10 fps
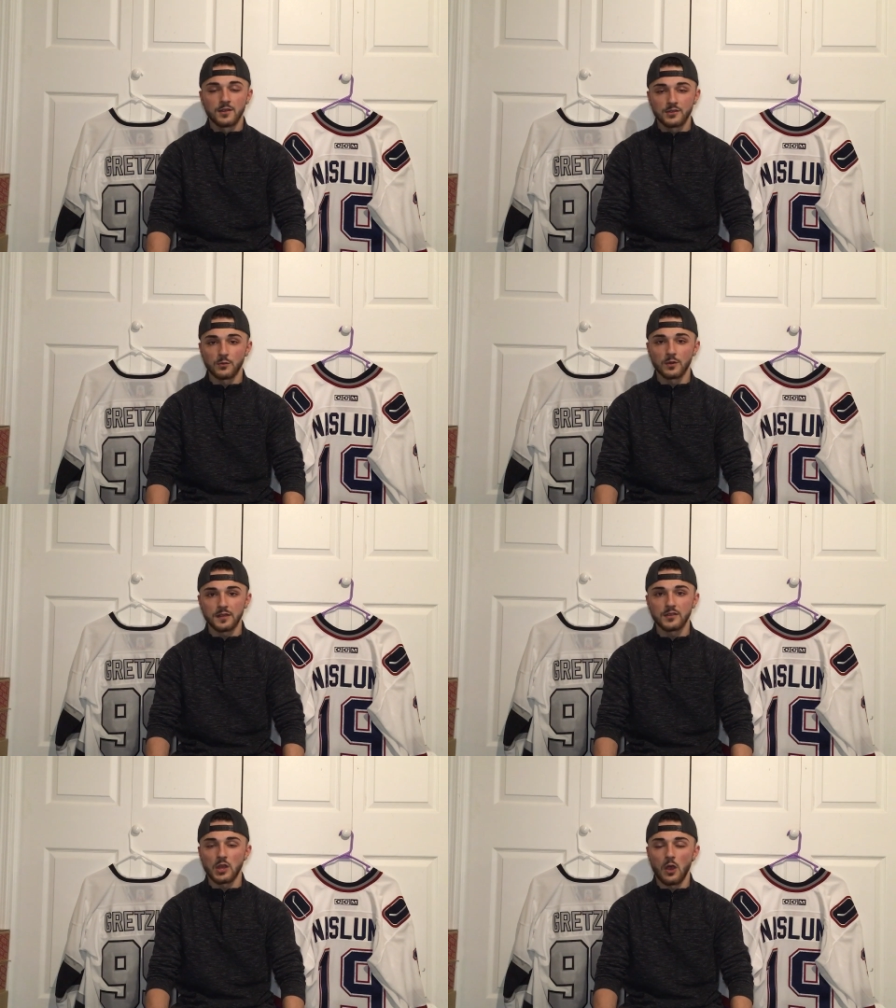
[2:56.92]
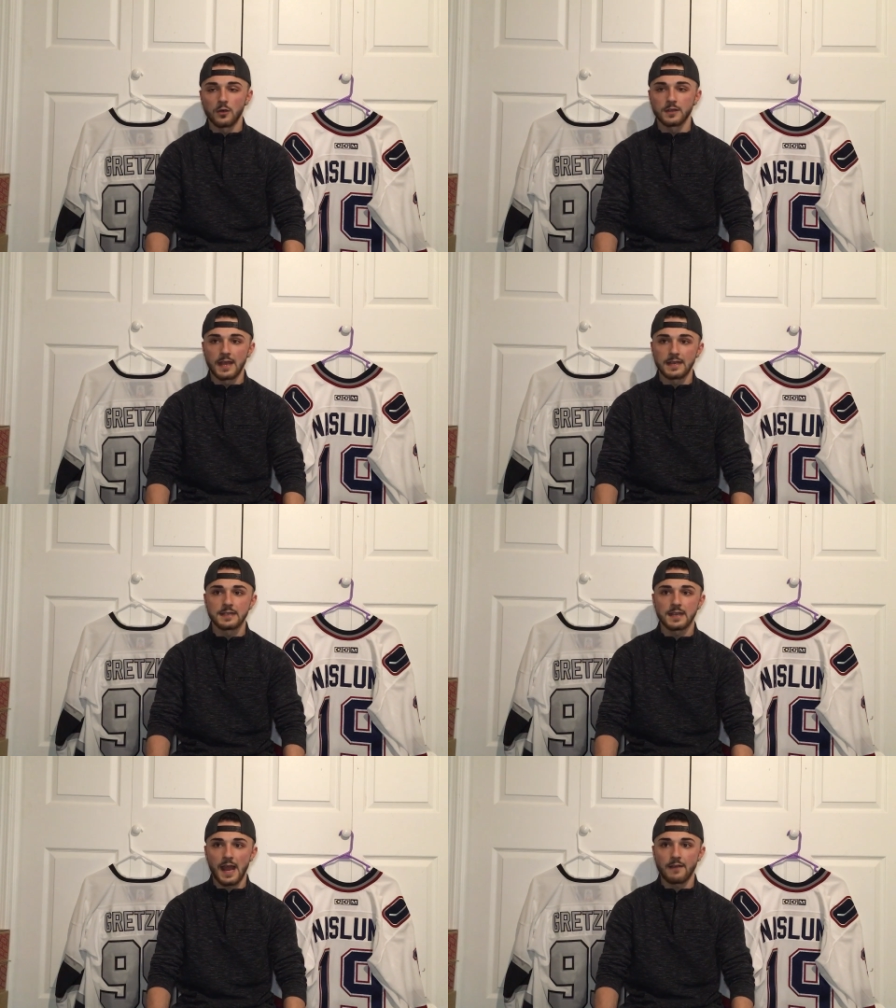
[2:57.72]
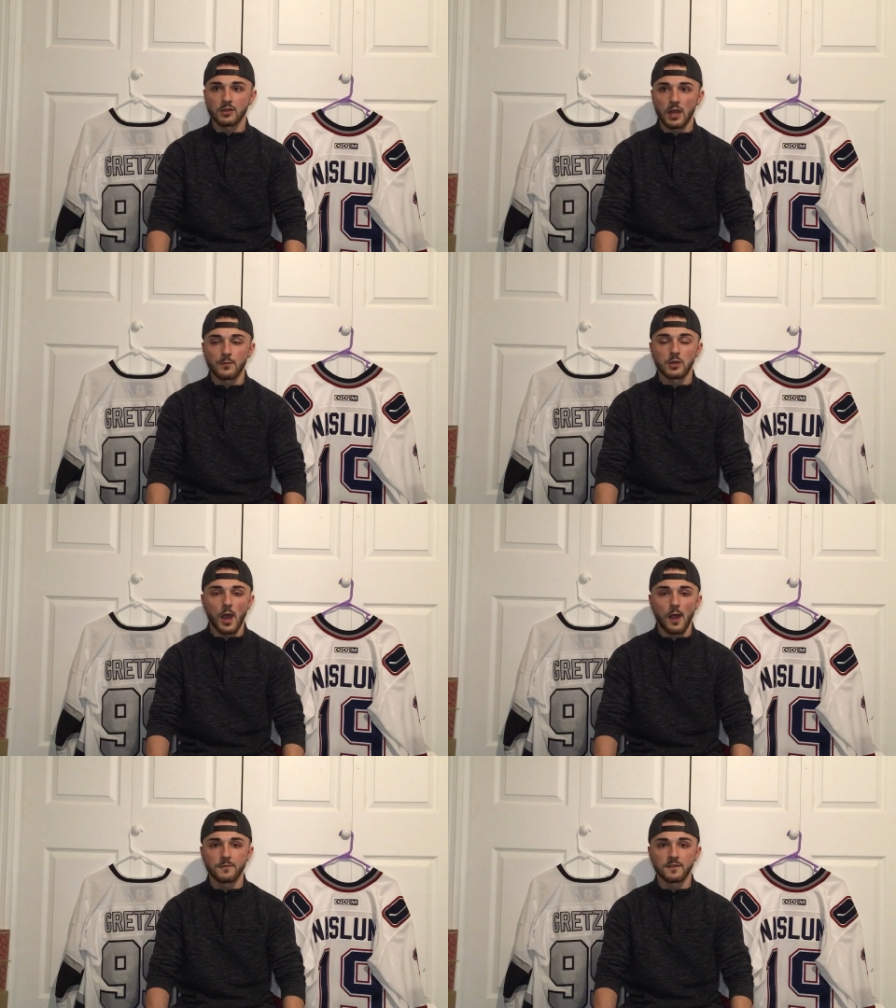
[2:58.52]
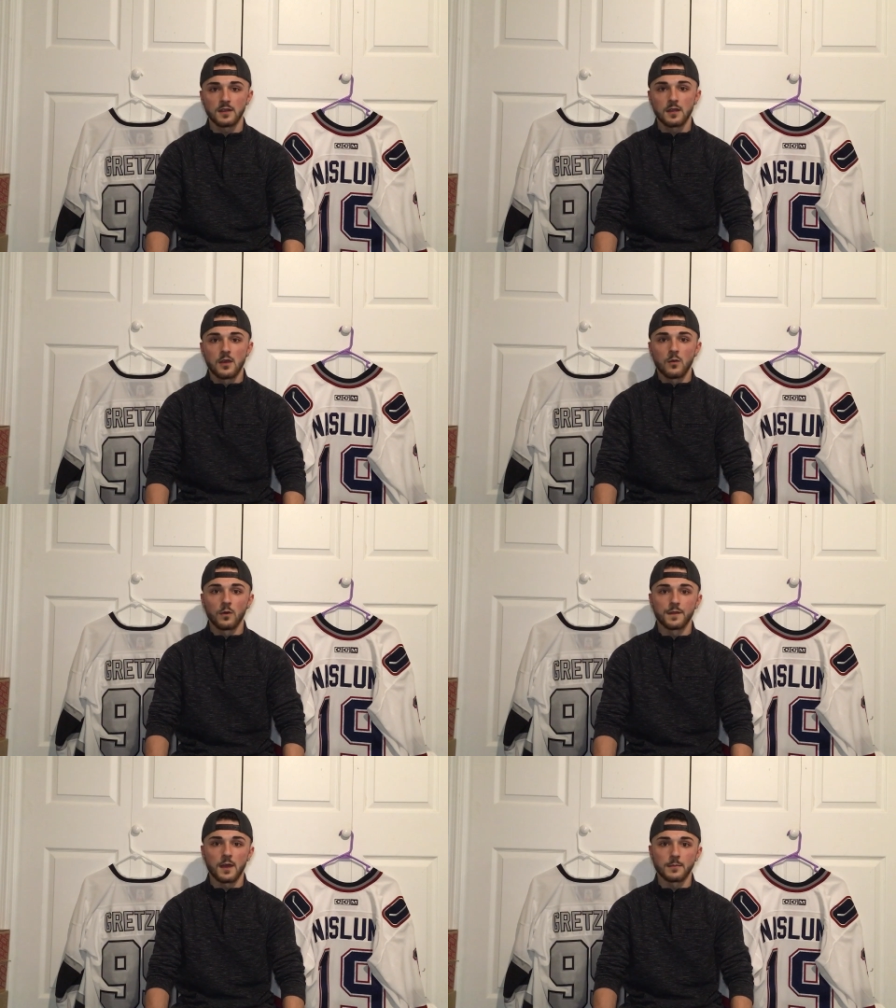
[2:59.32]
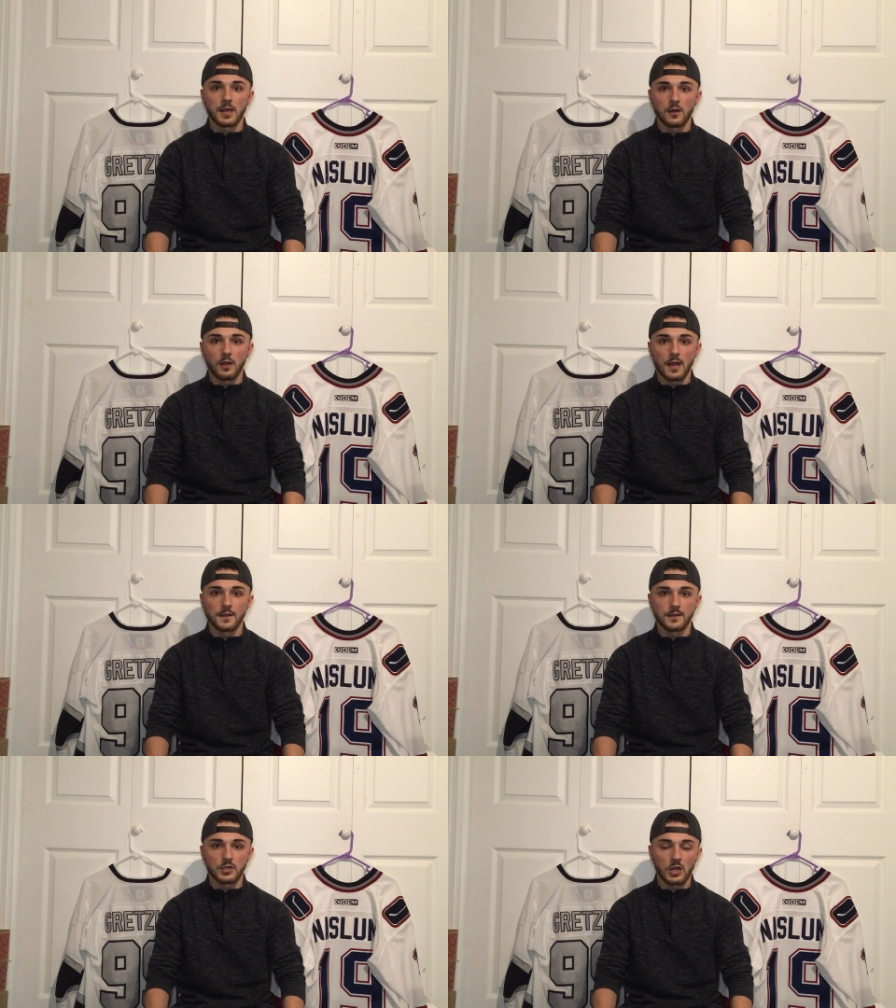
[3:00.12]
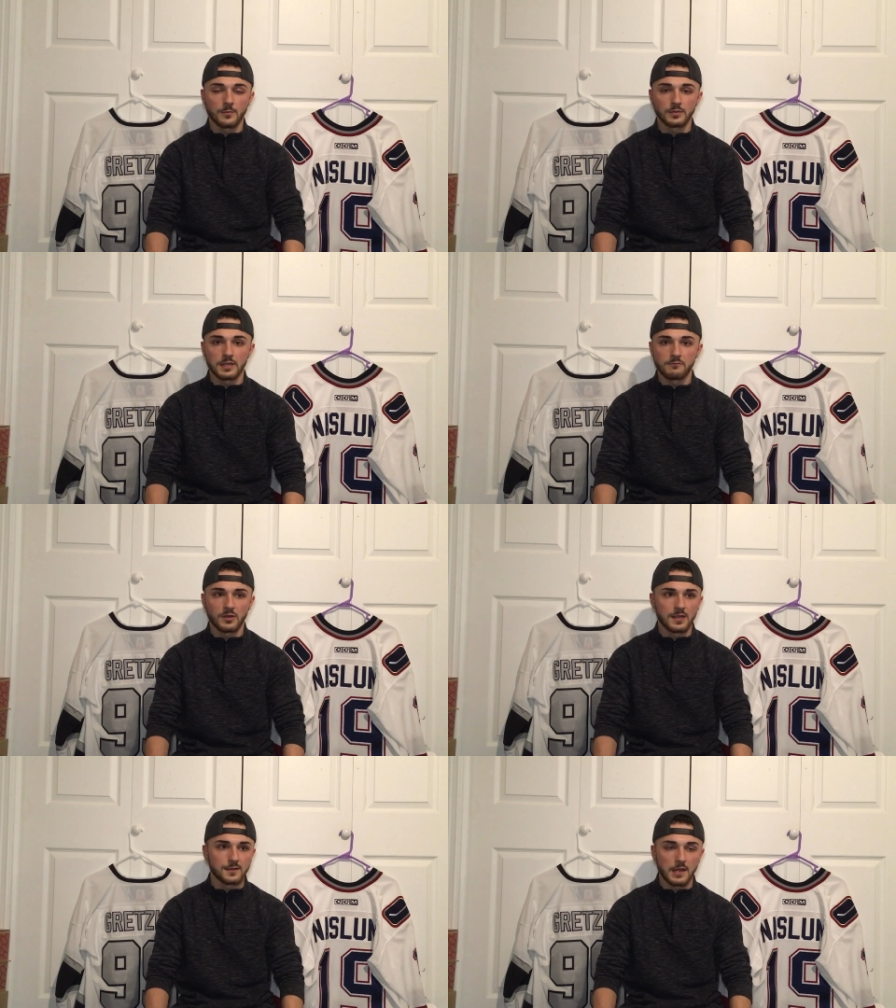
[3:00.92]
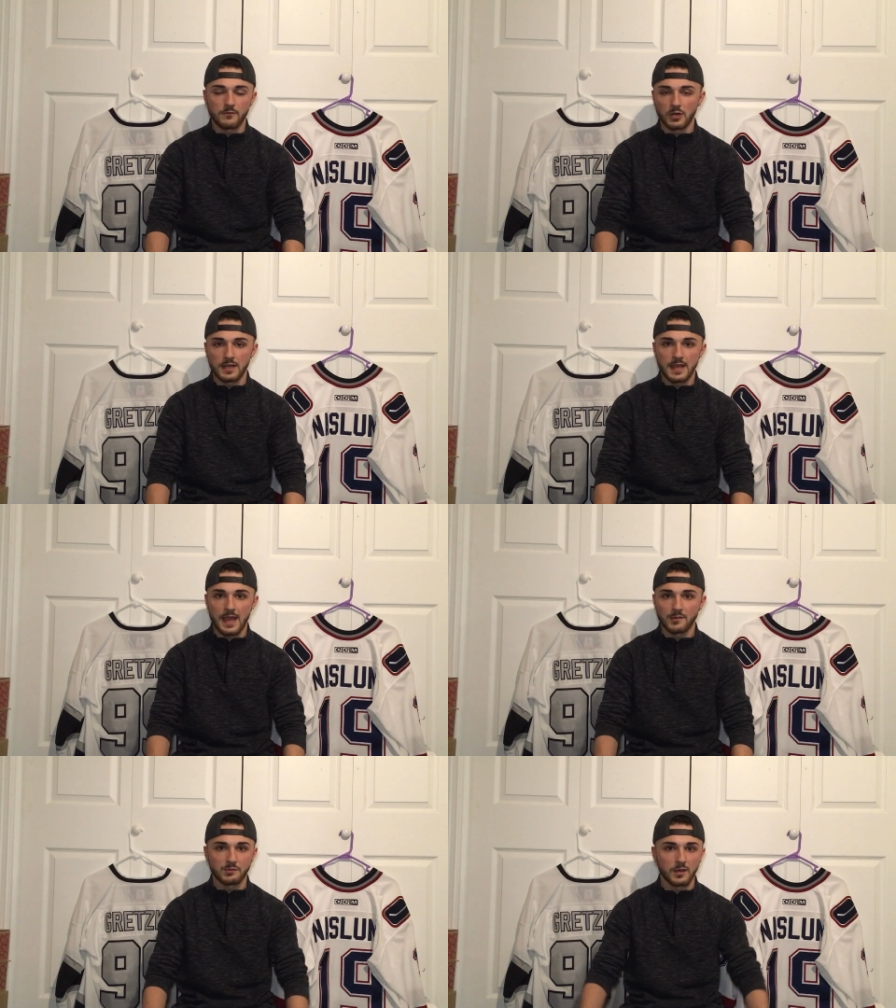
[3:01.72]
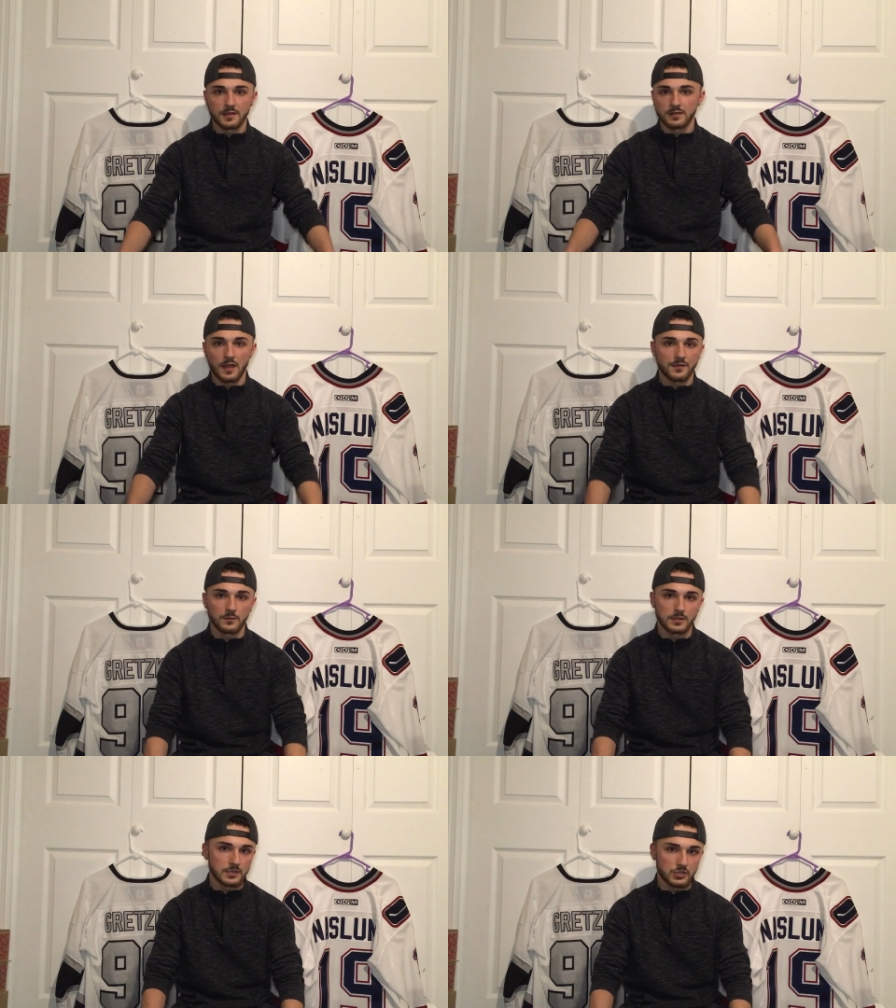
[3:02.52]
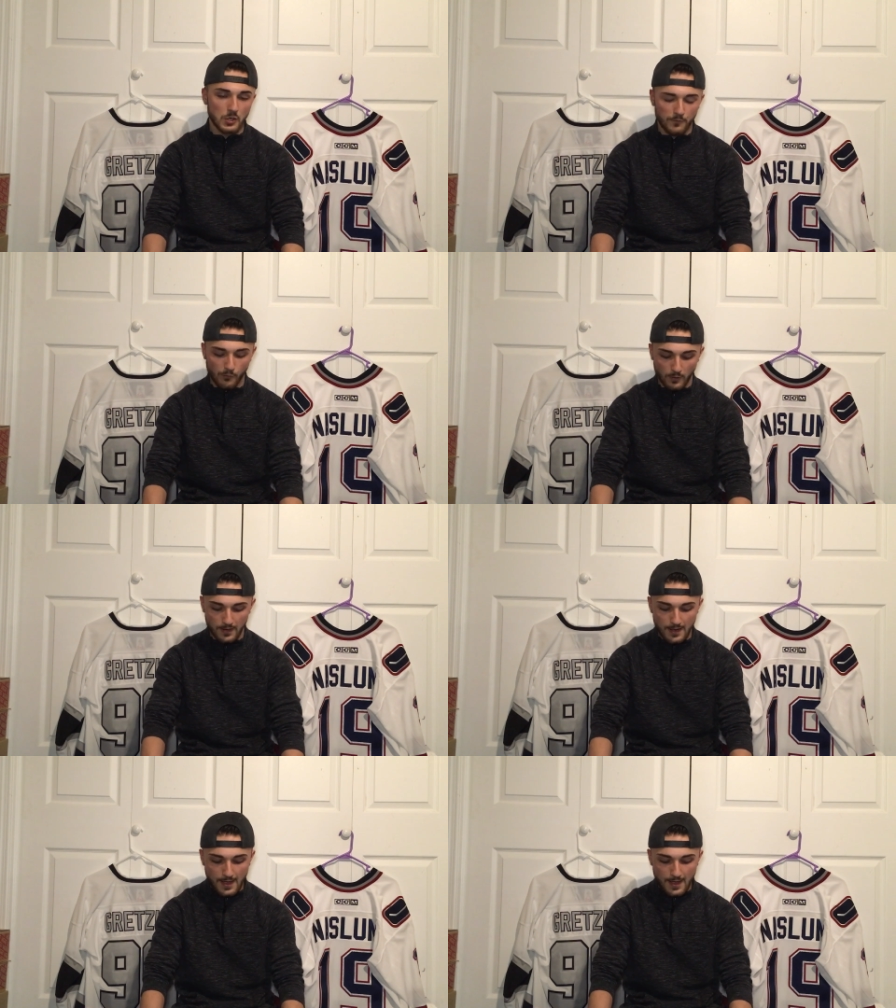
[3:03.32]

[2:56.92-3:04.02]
So really solid, and he did have a cup of coffee with um, Carolina this year, I believe, playing seven or eight games, but nothing really to show for it.